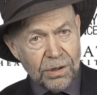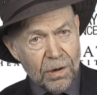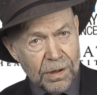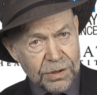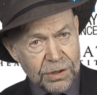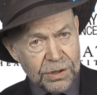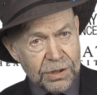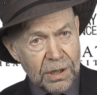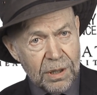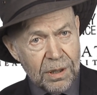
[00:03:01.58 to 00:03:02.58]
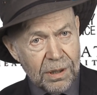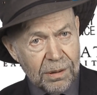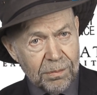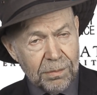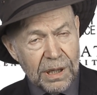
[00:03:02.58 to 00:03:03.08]
causes
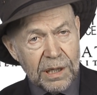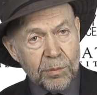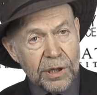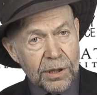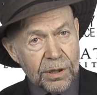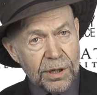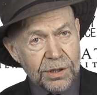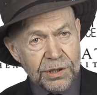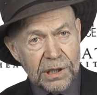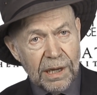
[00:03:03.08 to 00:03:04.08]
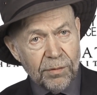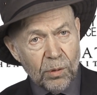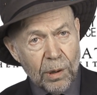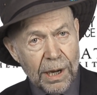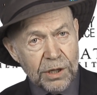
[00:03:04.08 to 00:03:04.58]
many meter sea level
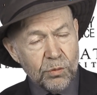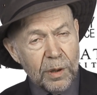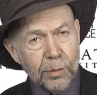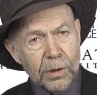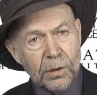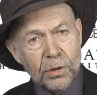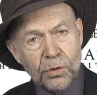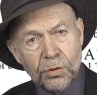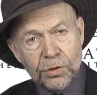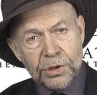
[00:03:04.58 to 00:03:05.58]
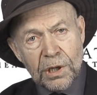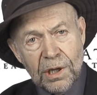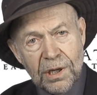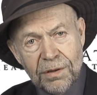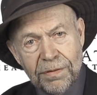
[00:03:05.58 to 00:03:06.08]
rise, we will lose
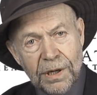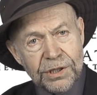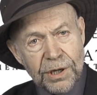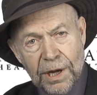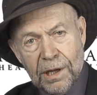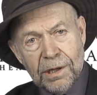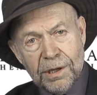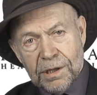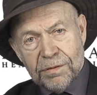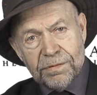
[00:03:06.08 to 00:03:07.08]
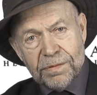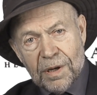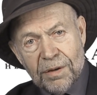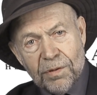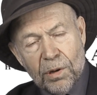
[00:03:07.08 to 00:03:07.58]
functionality of,
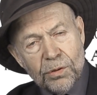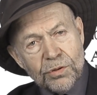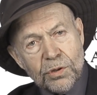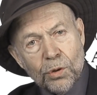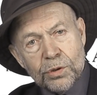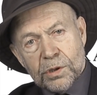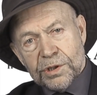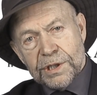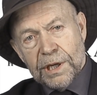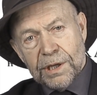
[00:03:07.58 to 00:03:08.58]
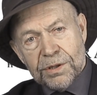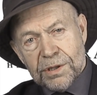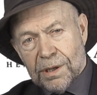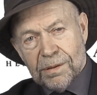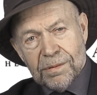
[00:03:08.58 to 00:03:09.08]
of all those coastal cities
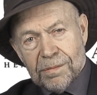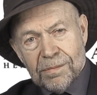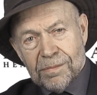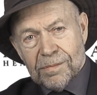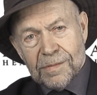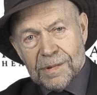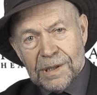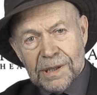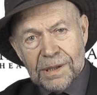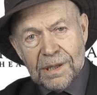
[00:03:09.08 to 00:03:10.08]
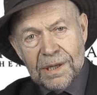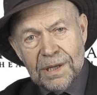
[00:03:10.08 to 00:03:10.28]
and the